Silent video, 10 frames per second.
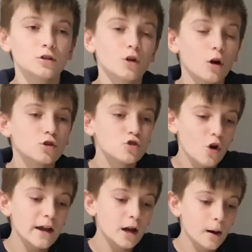So I'll
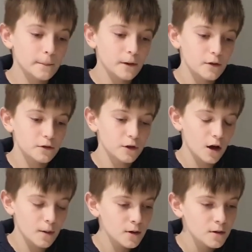try and upload
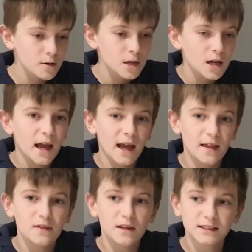them
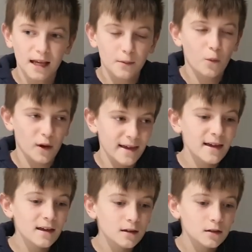in the same
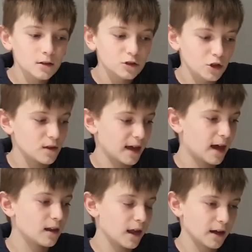week, so they
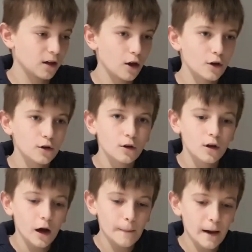get like a good
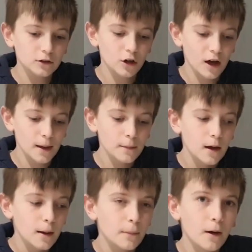amount of time.
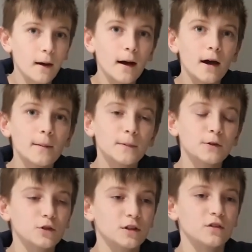But I hope you
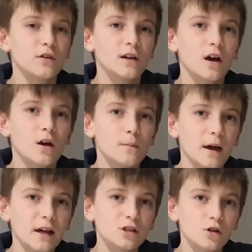enjoyed this video.
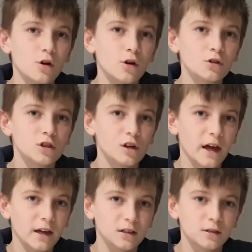Make sure to
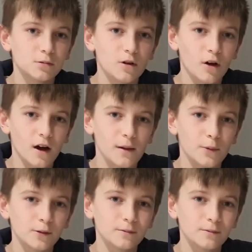like and subscribe.